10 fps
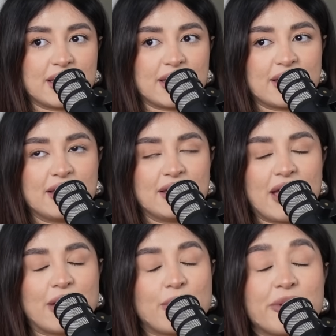Like
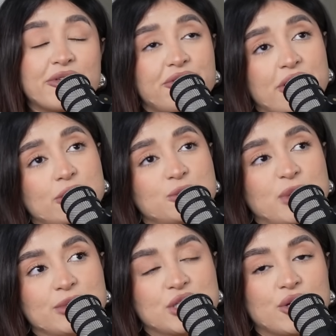I remember for Franco's
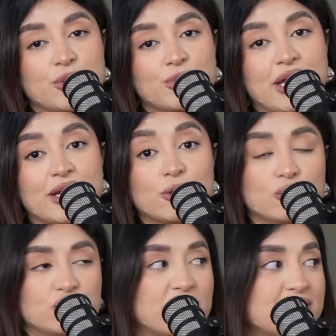baby shower, we had
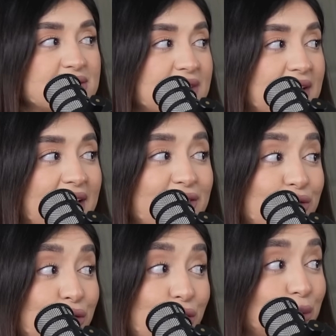conchas,
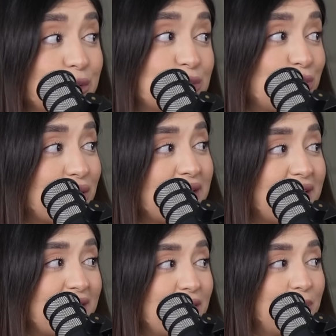and those were
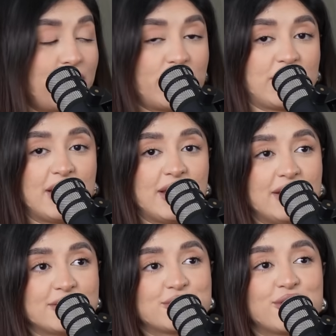like a party hit.